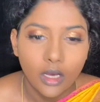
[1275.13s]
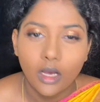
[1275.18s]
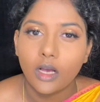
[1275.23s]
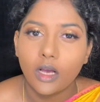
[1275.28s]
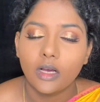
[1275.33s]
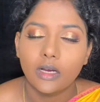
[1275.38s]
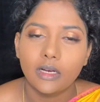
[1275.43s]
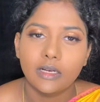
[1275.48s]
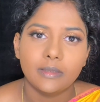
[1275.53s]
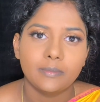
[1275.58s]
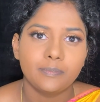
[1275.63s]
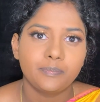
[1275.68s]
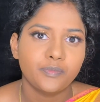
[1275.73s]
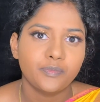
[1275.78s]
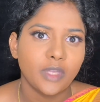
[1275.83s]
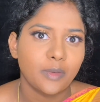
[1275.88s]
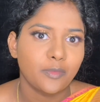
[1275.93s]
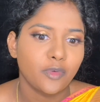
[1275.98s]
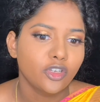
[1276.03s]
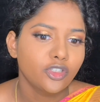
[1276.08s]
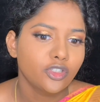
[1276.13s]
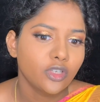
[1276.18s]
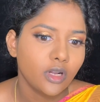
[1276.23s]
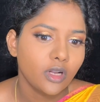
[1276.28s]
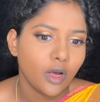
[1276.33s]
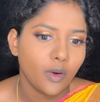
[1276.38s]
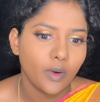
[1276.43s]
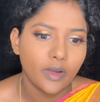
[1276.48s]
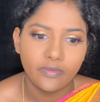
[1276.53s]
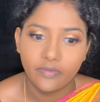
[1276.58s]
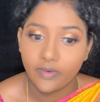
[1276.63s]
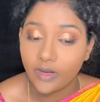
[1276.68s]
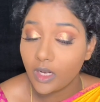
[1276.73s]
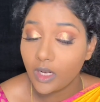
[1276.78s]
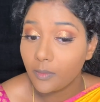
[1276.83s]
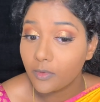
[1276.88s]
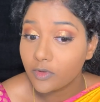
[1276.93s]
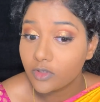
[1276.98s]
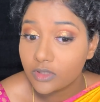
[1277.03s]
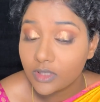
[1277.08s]
I'm not sure how I feel
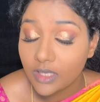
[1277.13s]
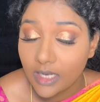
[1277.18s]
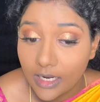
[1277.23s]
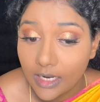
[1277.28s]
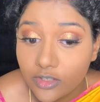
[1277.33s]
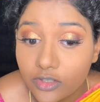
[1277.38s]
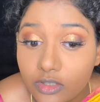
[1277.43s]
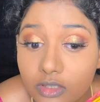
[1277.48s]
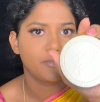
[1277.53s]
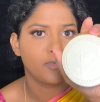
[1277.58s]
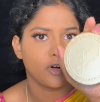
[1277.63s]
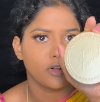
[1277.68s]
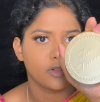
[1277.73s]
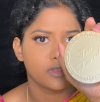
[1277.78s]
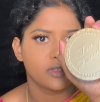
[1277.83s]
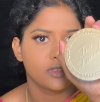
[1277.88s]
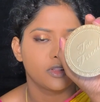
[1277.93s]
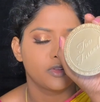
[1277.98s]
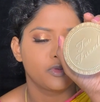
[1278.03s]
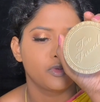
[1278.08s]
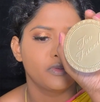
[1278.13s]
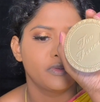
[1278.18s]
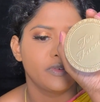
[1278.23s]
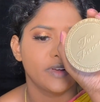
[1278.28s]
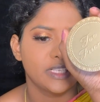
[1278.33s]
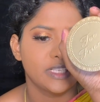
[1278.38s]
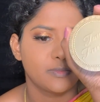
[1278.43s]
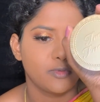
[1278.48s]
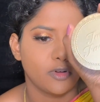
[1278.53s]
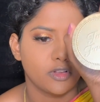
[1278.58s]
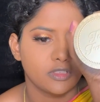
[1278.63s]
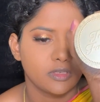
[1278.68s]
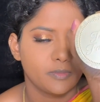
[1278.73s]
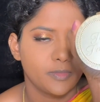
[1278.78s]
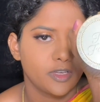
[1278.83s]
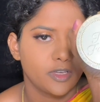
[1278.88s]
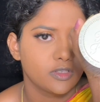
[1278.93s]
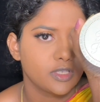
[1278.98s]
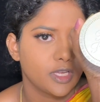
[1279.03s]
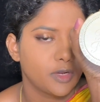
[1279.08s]
about this Lashes bronzer, the Too Faced bronzer,
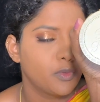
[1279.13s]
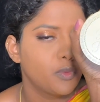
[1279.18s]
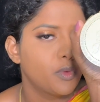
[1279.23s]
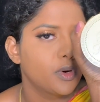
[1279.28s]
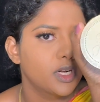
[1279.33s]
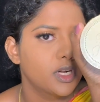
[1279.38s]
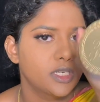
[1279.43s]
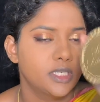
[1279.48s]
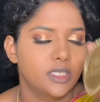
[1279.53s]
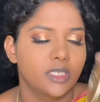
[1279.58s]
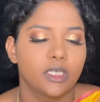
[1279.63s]
because I don't want